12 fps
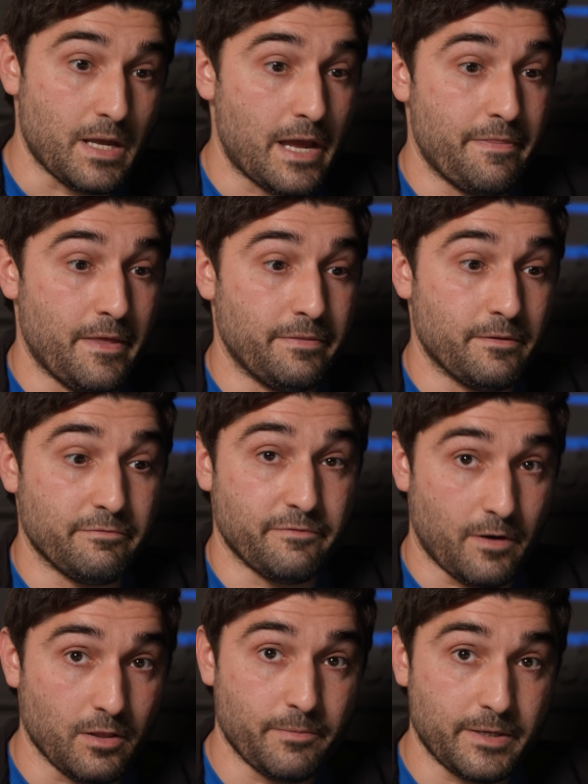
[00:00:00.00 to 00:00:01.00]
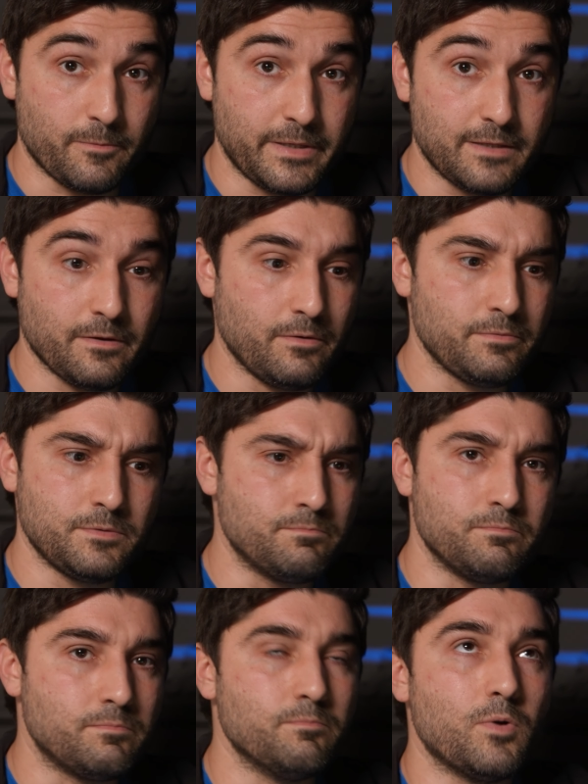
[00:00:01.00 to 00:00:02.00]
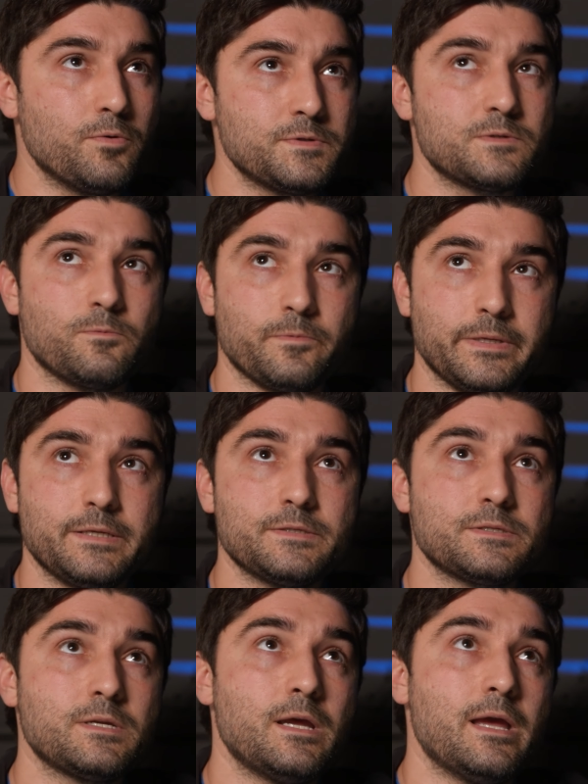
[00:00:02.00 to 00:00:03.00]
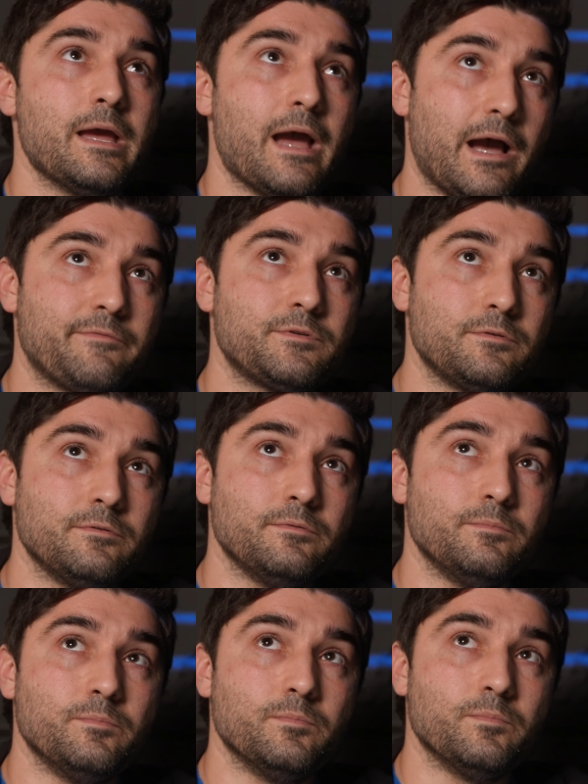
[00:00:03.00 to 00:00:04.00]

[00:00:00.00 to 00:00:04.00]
And then the following week, though, most weeks after